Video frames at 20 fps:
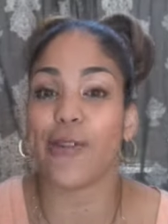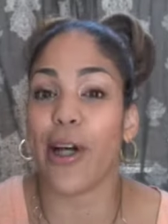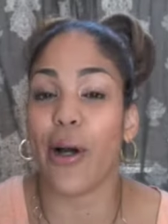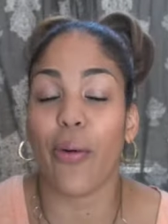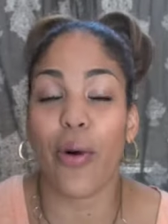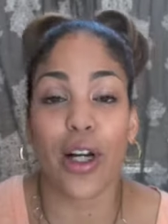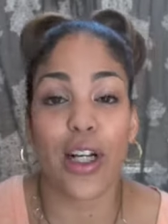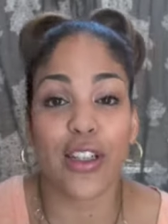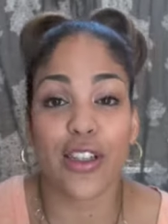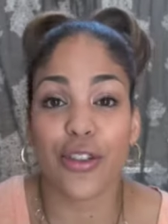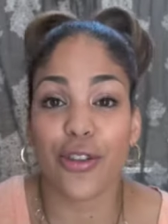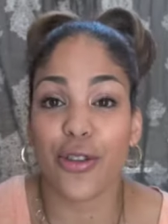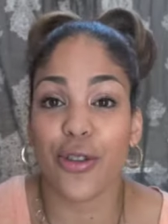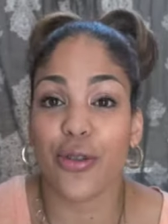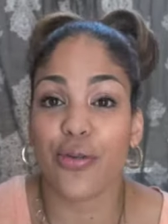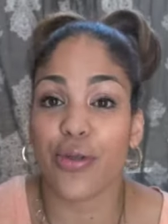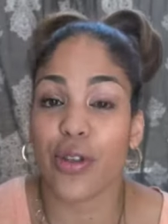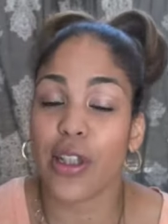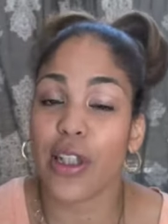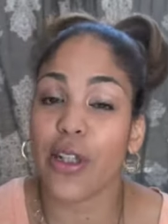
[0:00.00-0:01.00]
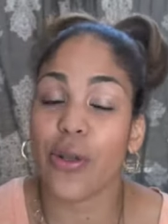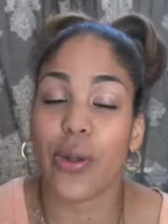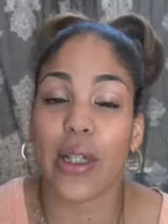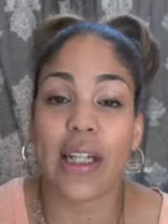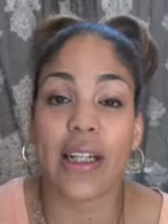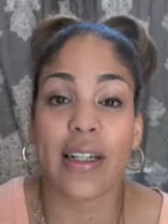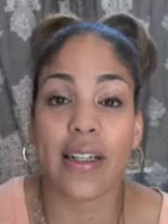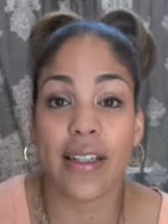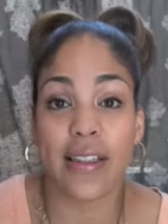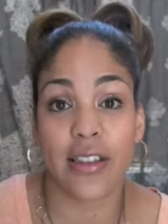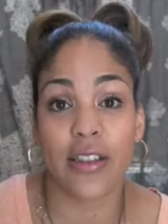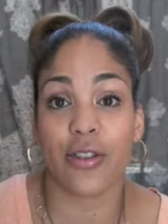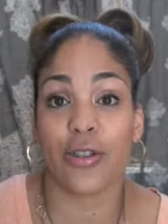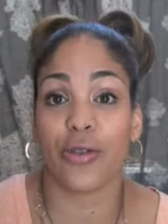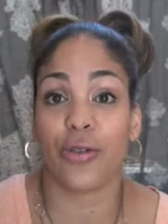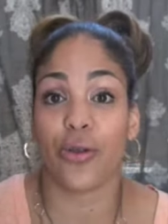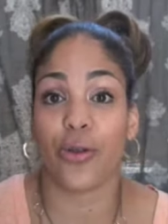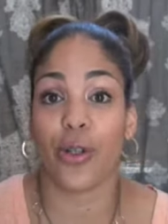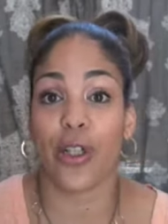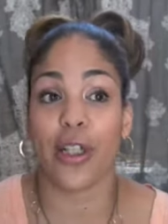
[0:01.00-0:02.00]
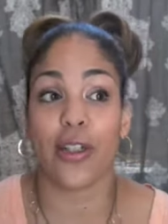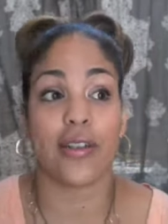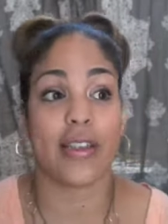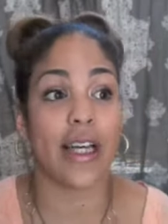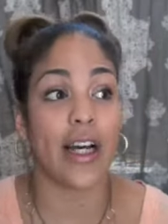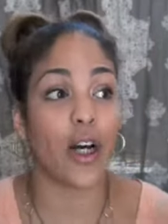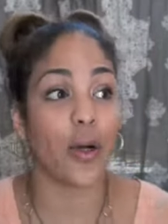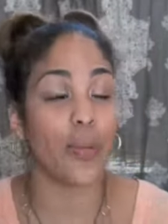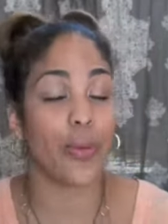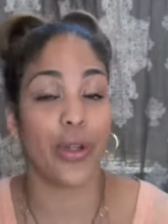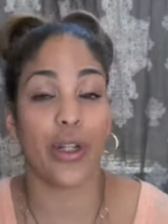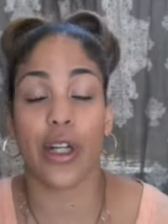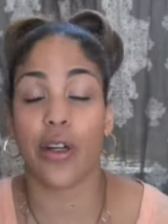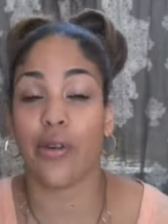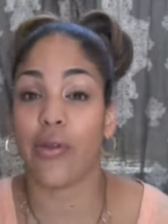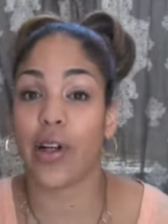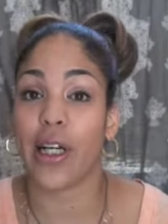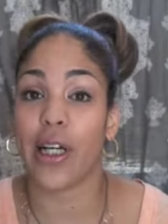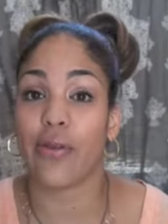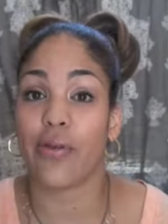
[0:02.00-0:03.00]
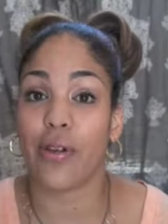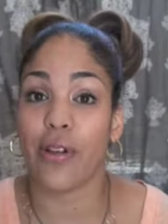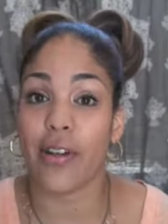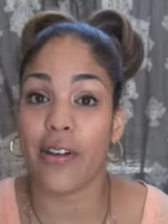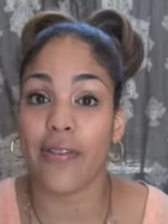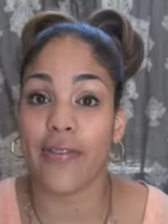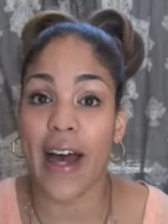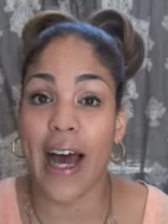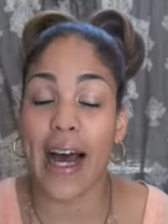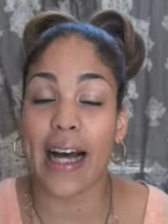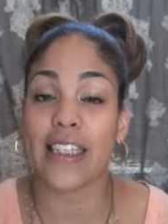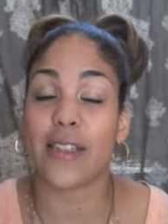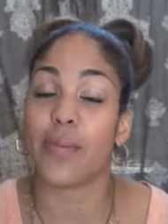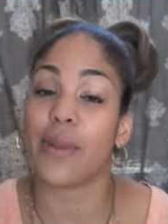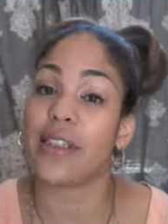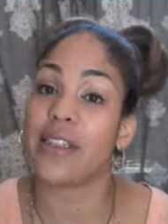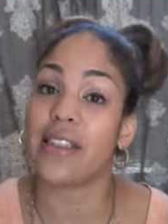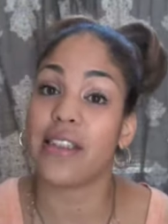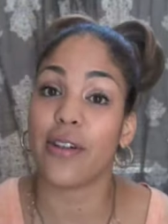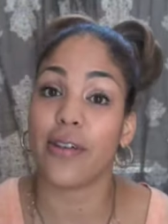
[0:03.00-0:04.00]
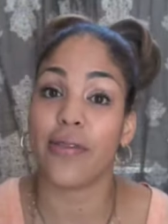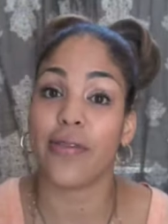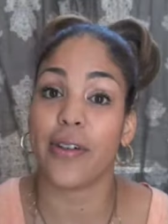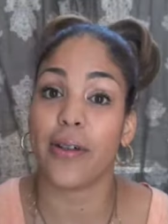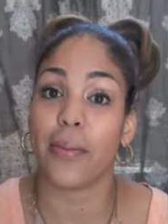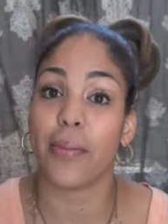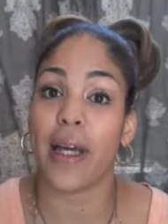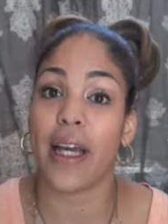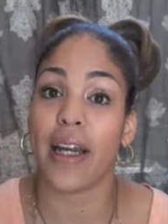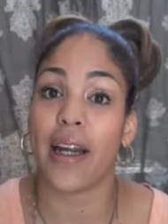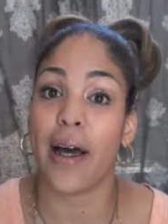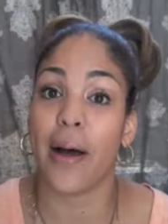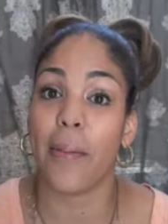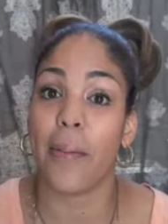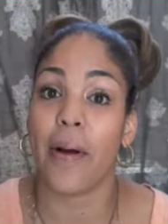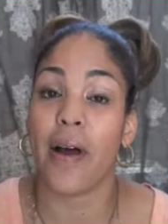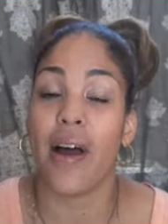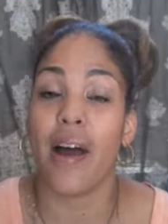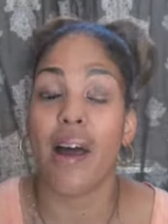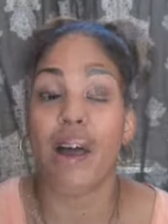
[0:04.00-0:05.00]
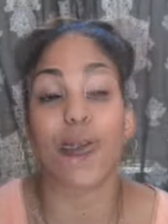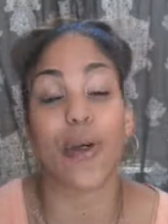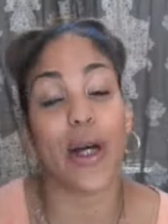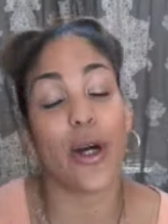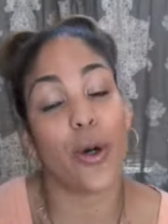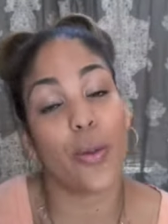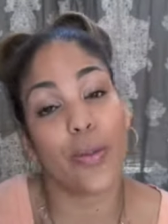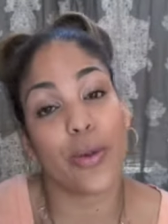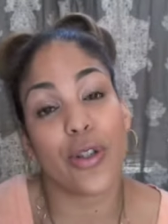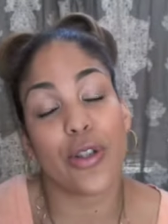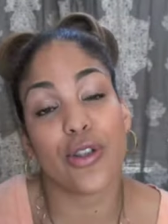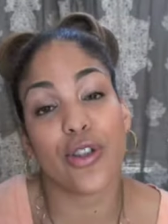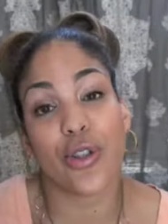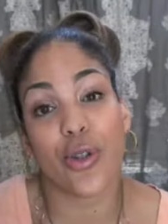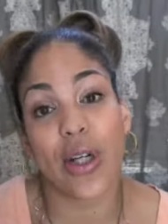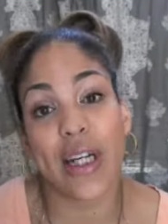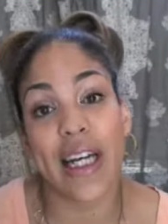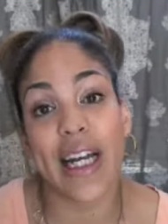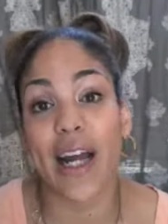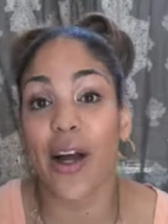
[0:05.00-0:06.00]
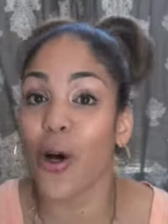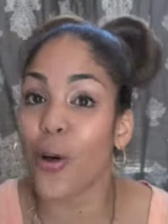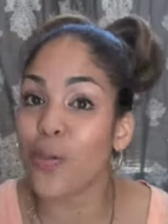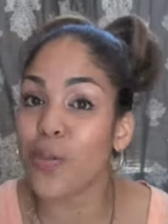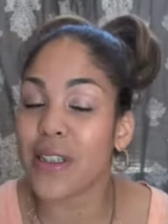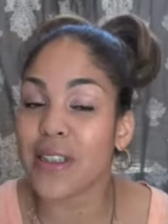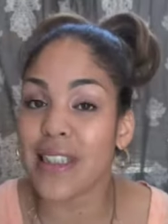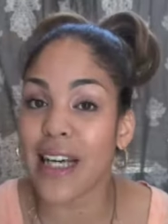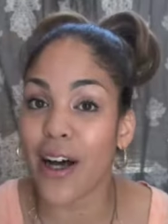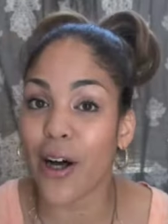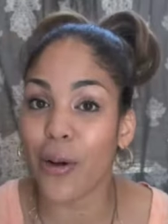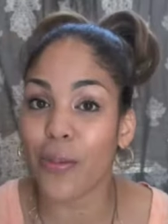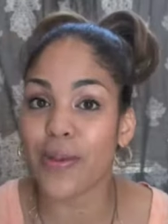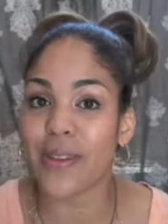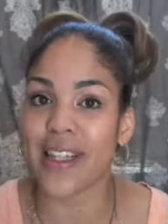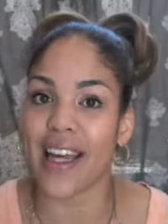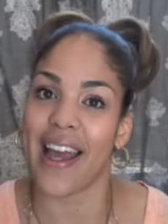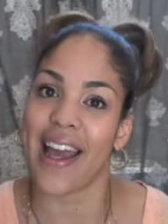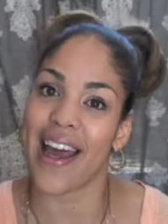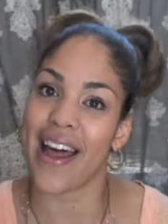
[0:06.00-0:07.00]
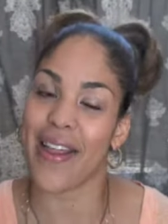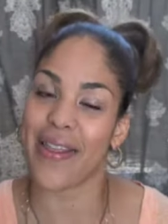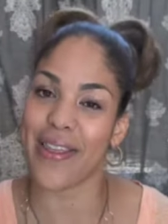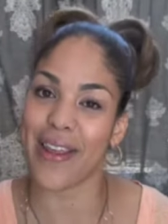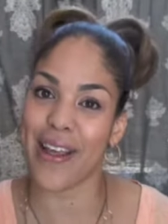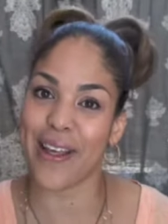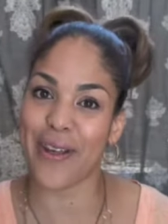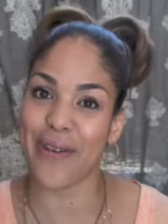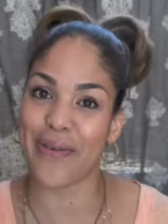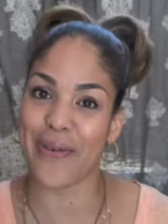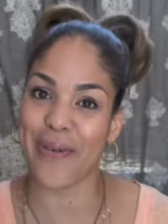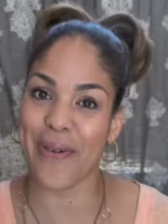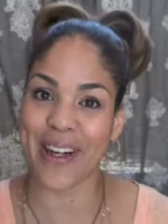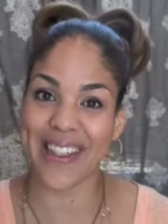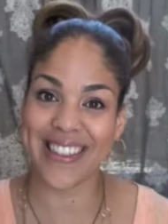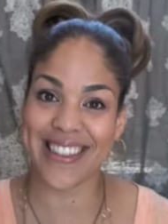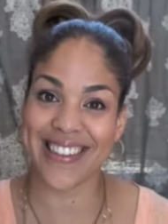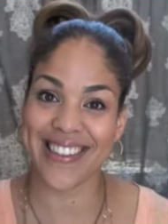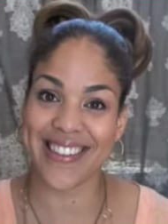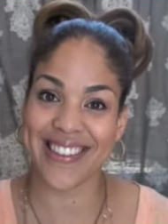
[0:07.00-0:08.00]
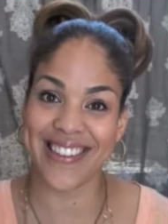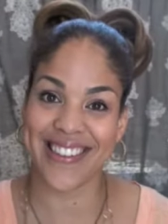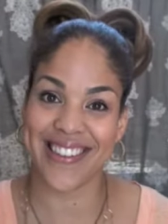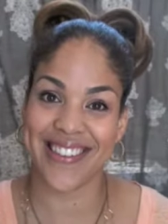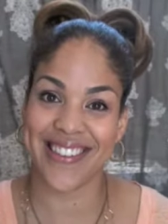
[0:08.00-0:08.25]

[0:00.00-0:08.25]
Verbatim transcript: So I wanted to do a really quick and easy tutorial to help you get ready really fast but still feel made up. So I hope you enjoy it. I hope this helps, and thank you for watching.